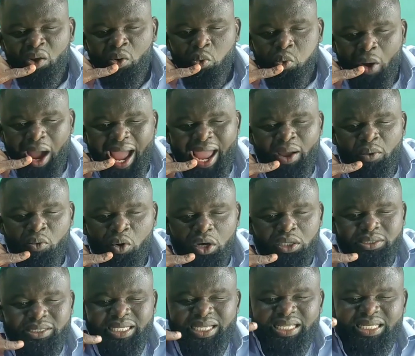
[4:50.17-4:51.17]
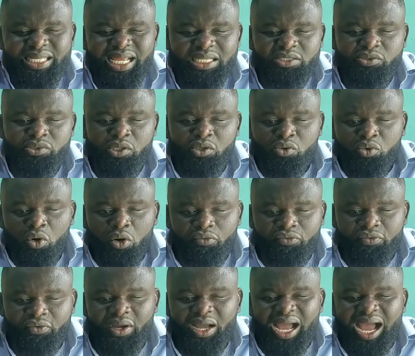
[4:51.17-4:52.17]
Why was industry
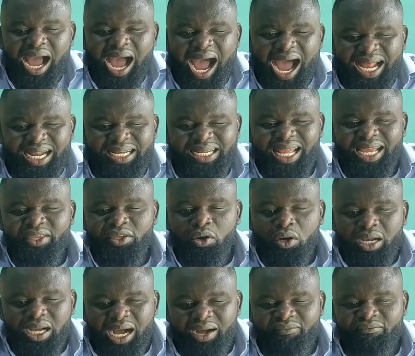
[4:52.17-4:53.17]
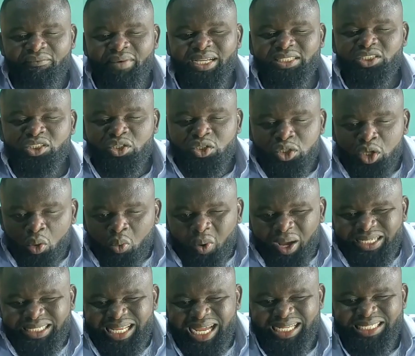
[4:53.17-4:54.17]
growth under your government
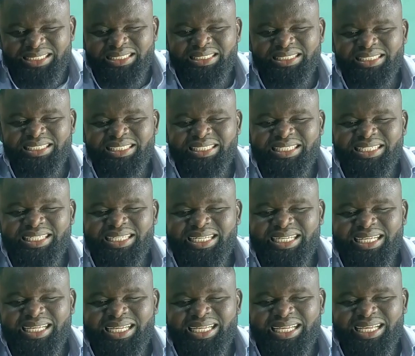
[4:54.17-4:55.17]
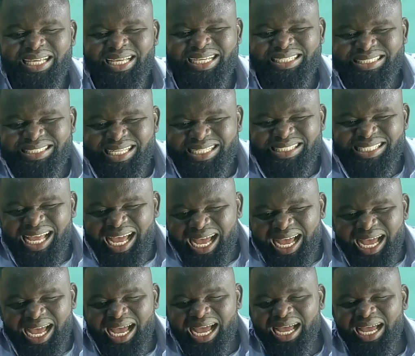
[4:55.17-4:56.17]
lower than it is
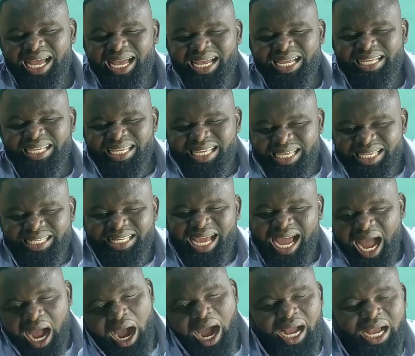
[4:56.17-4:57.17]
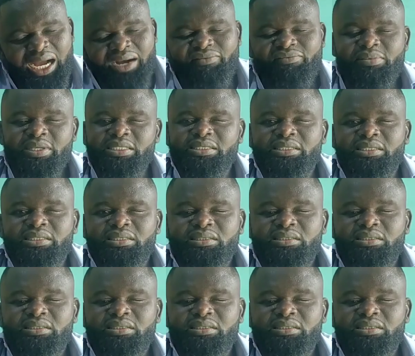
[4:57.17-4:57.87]
in our government?